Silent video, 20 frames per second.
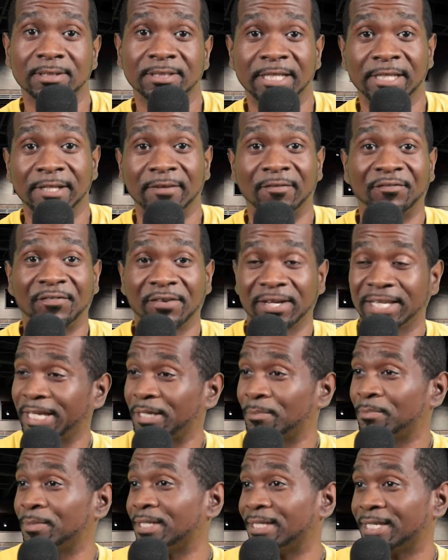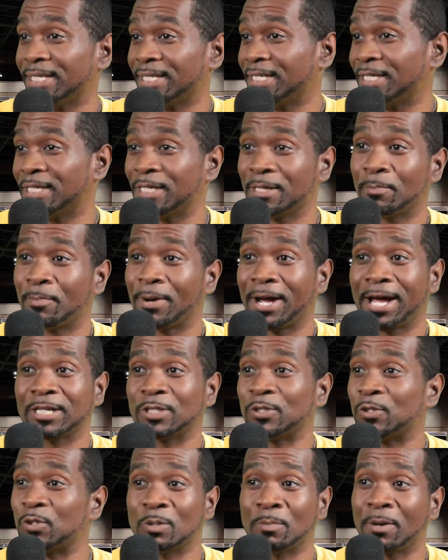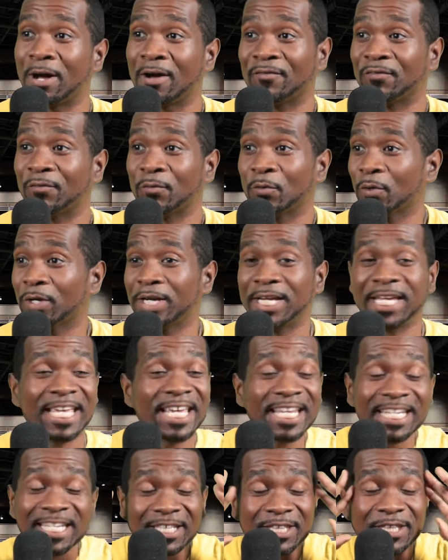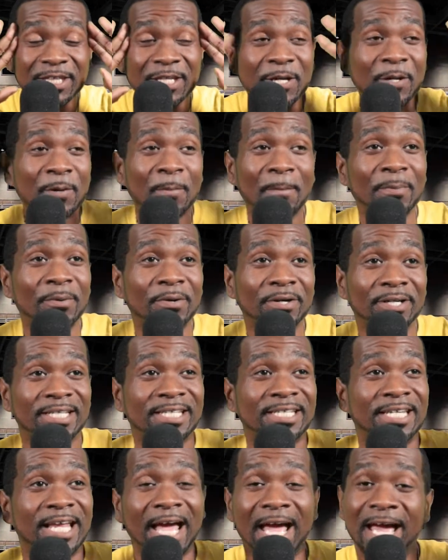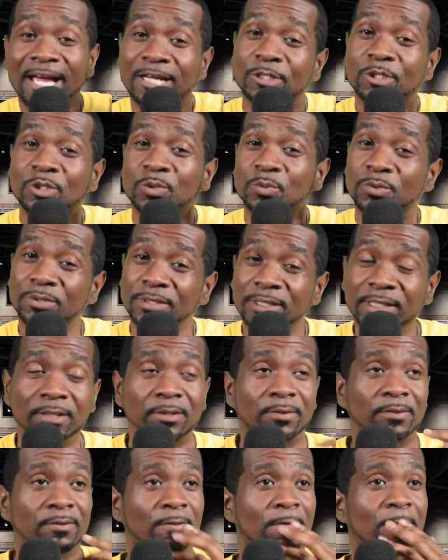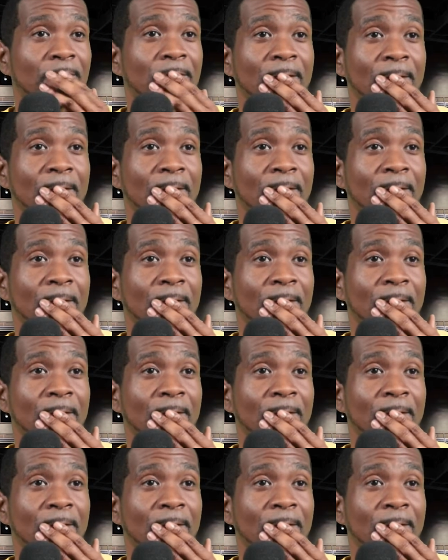that it felt like me getting hit by a two by four, anything but an actual needle.